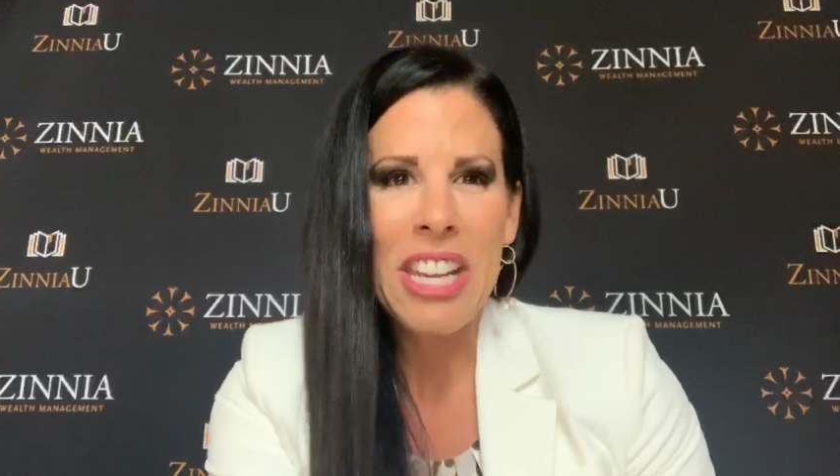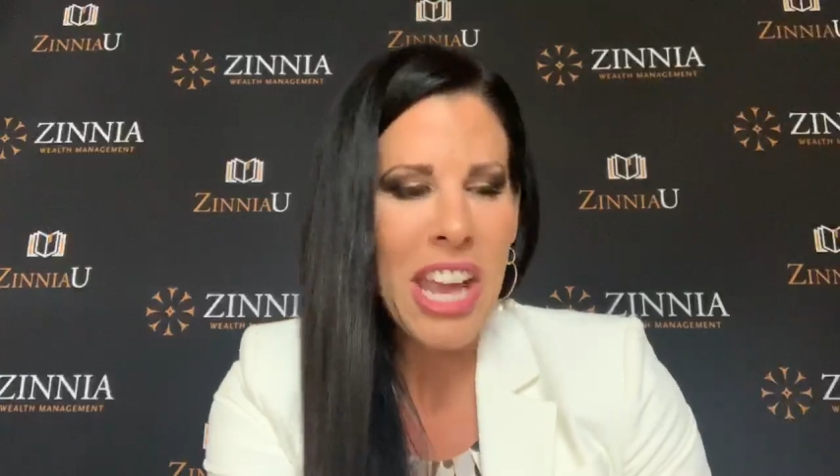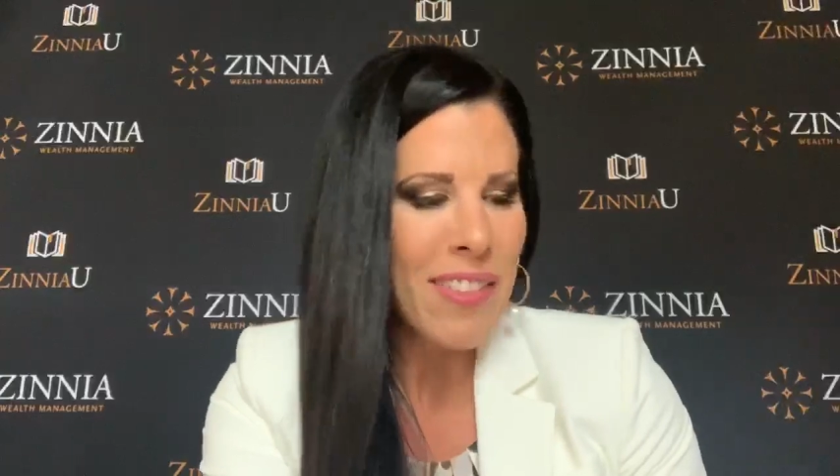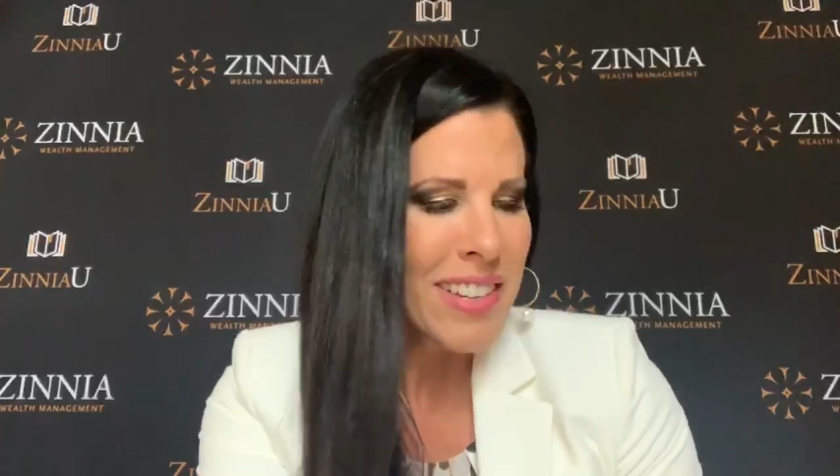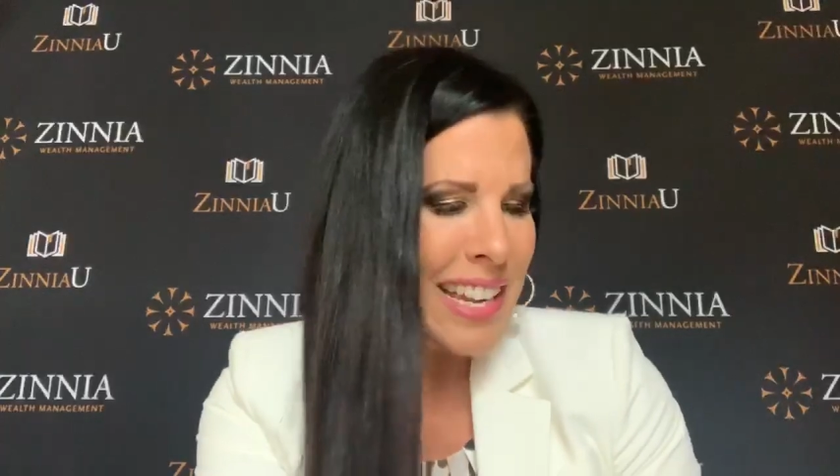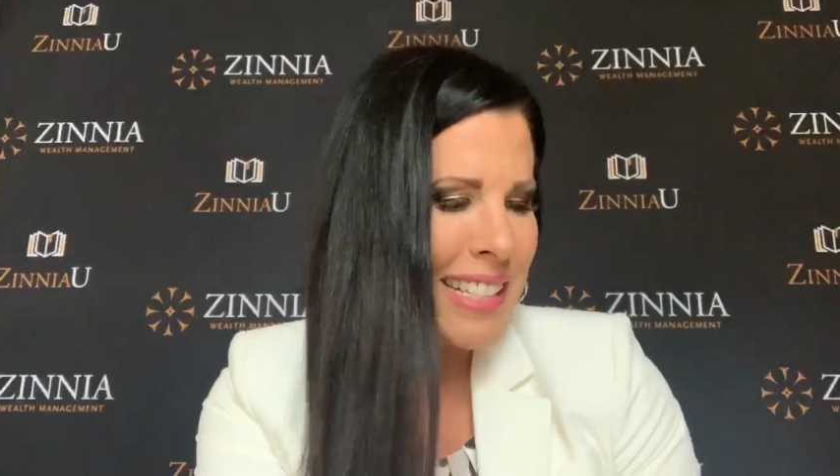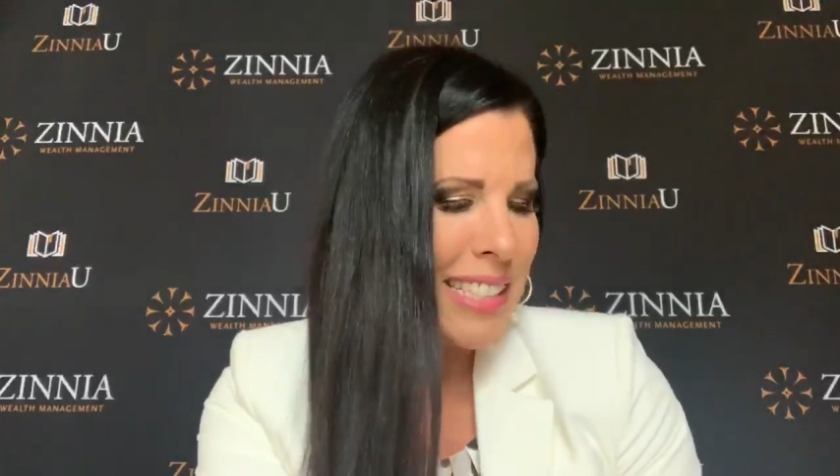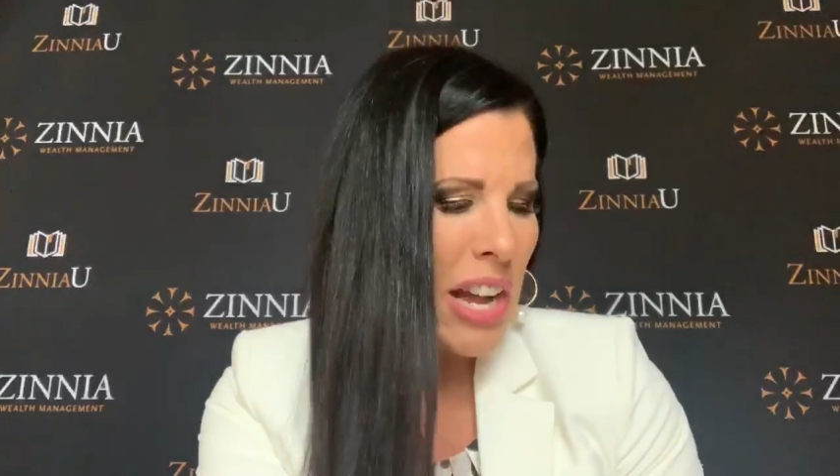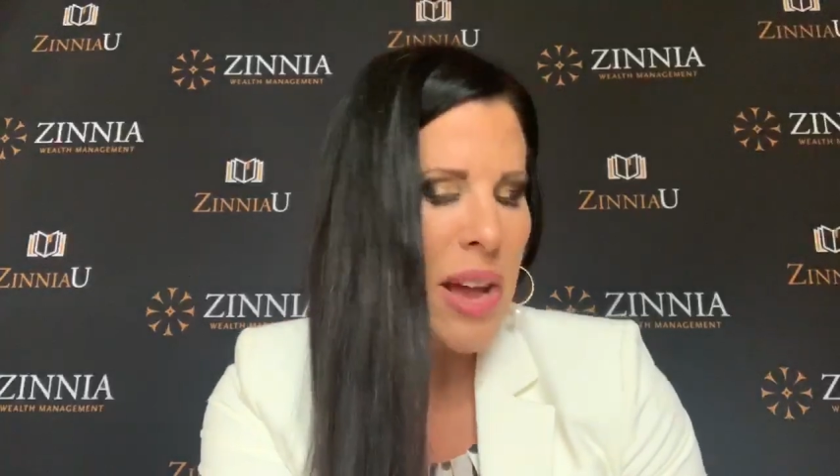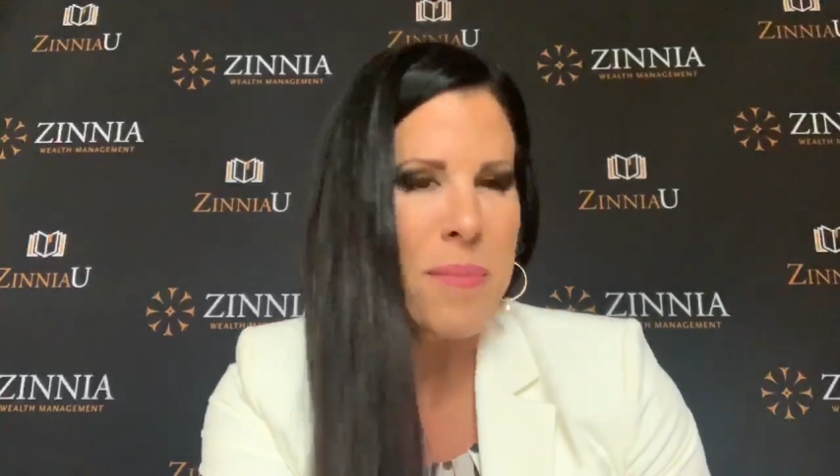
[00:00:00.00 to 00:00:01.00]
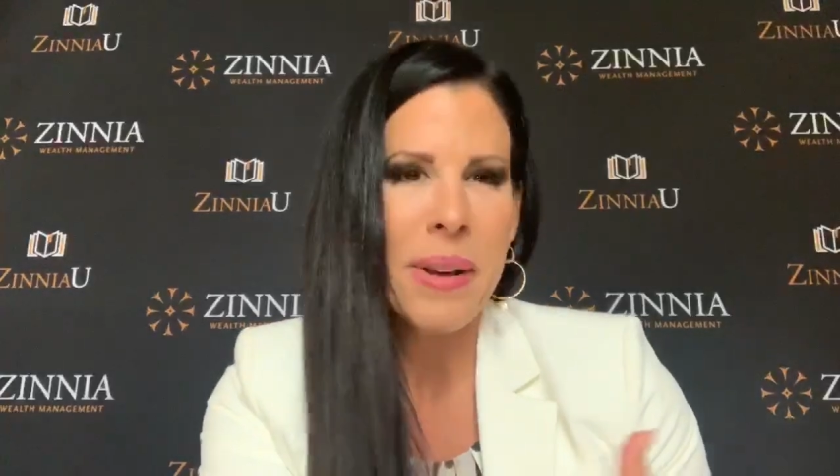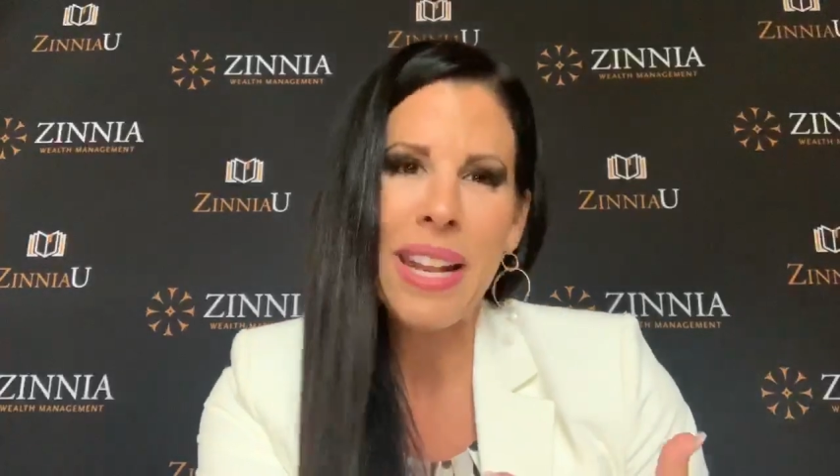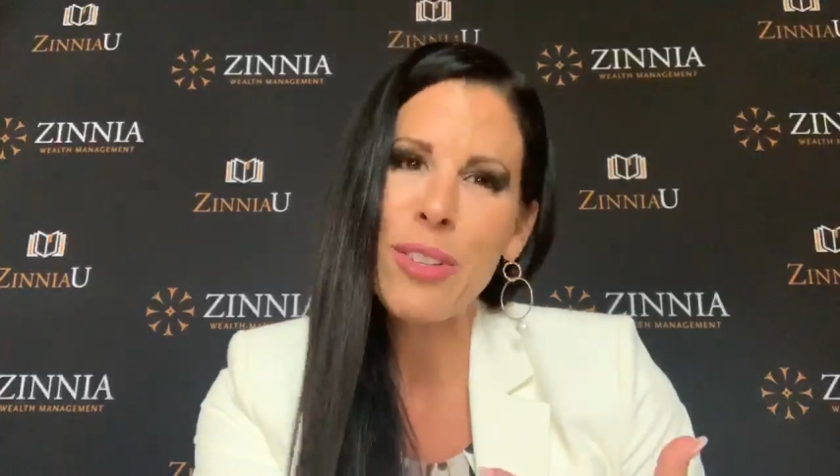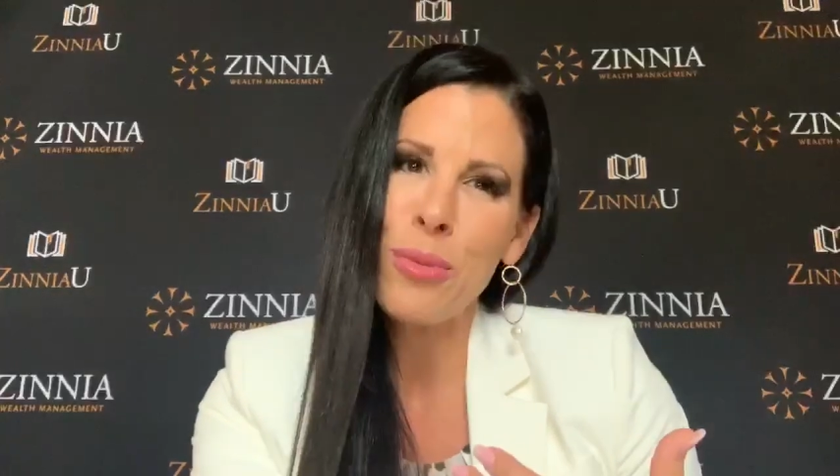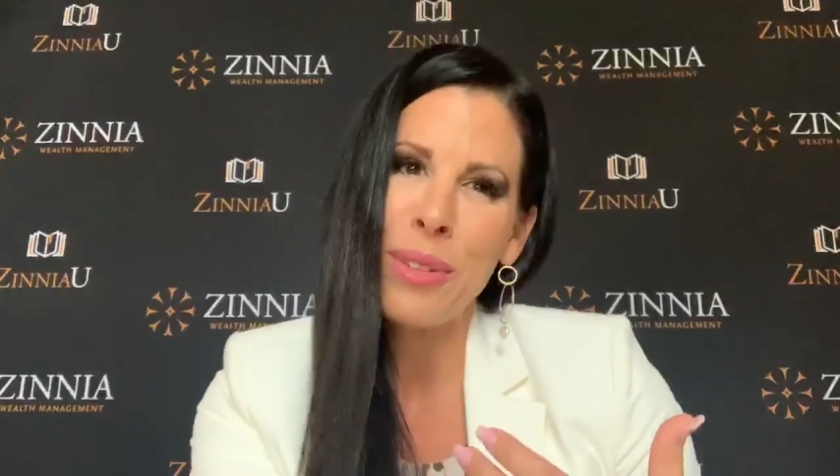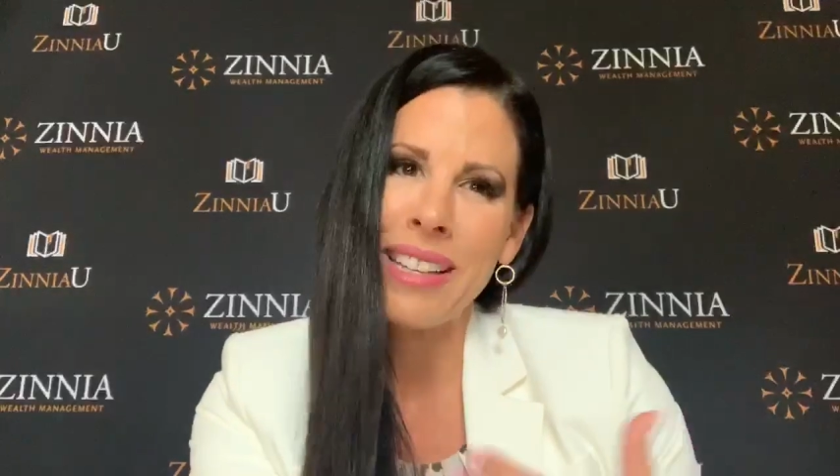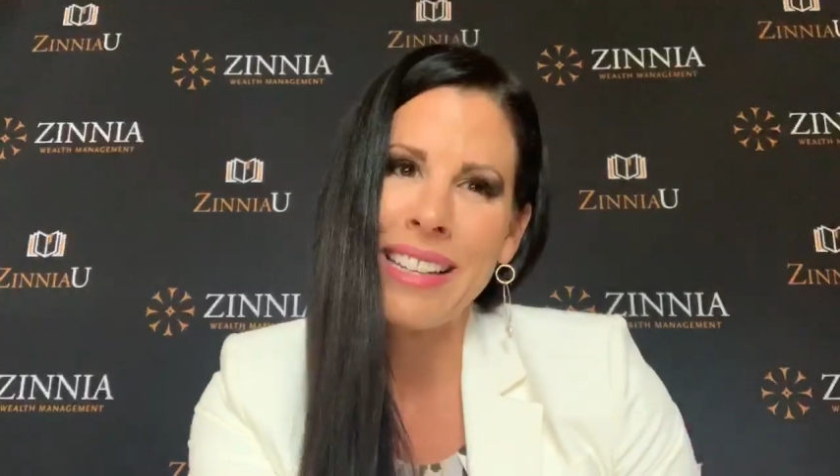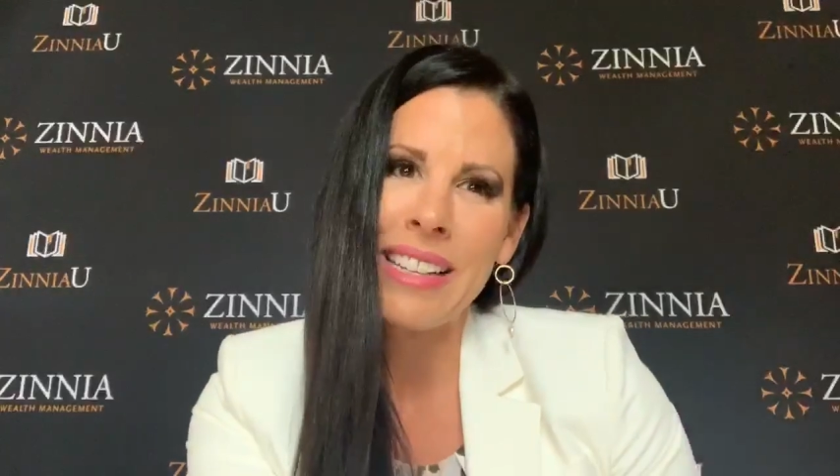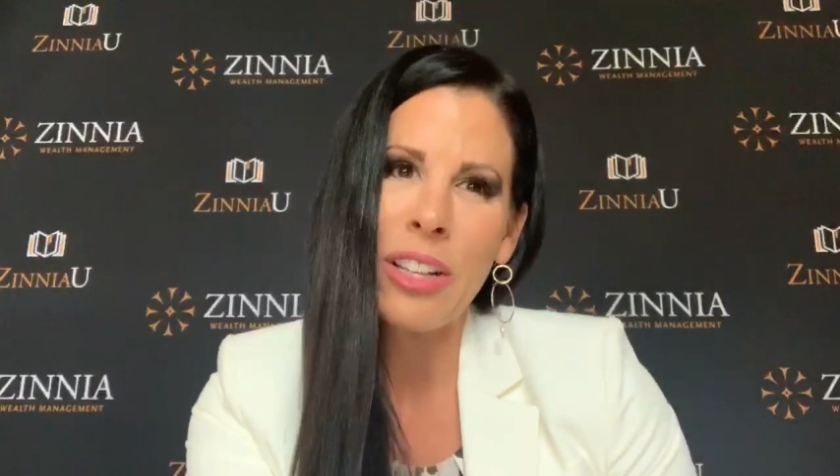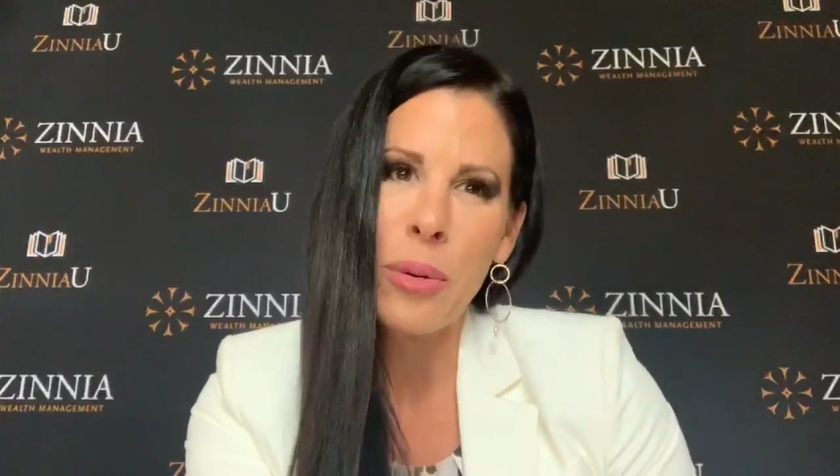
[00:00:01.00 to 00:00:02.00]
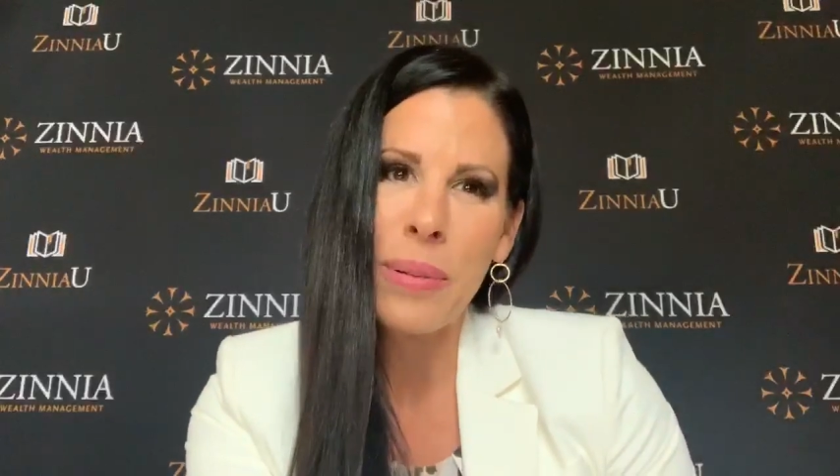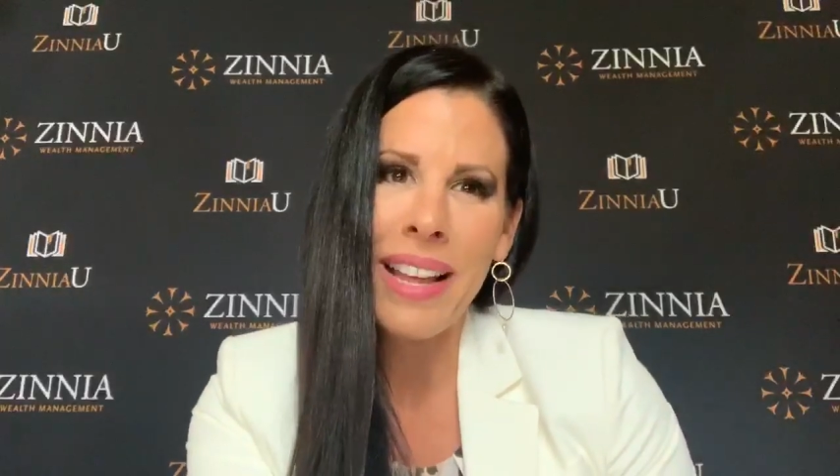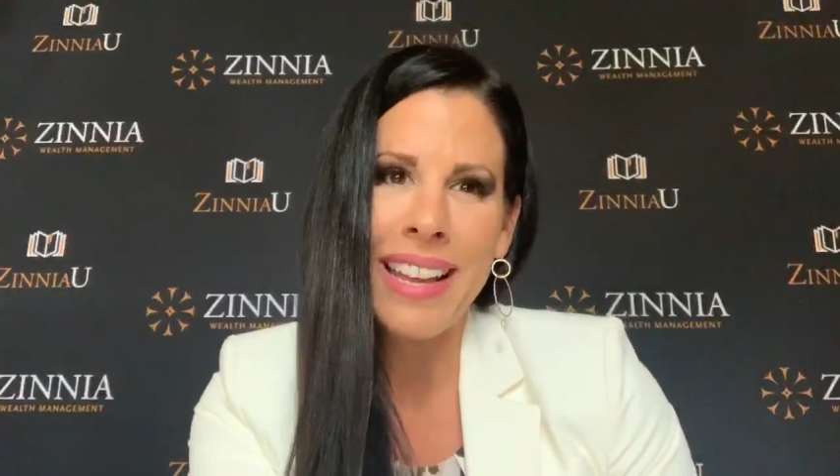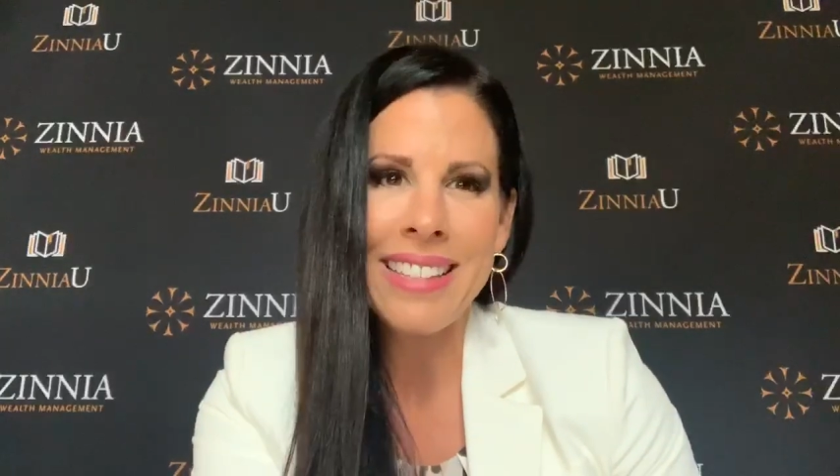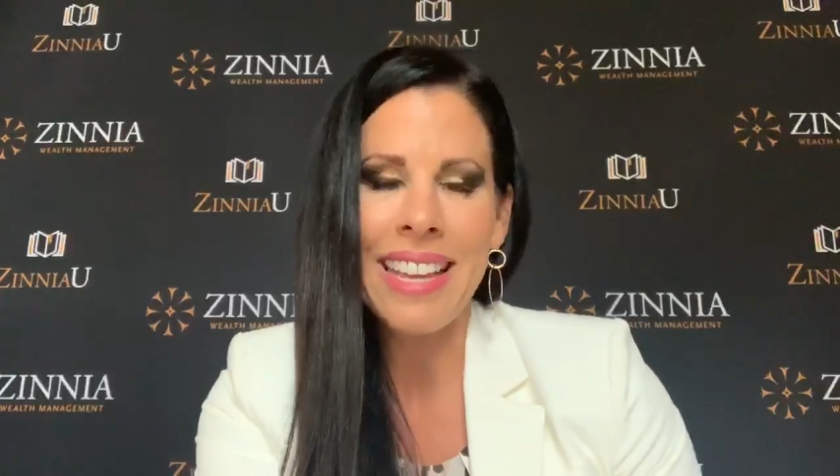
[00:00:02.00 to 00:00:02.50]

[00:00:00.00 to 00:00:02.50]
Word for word: and you have a nice time, but it's a really neat little place.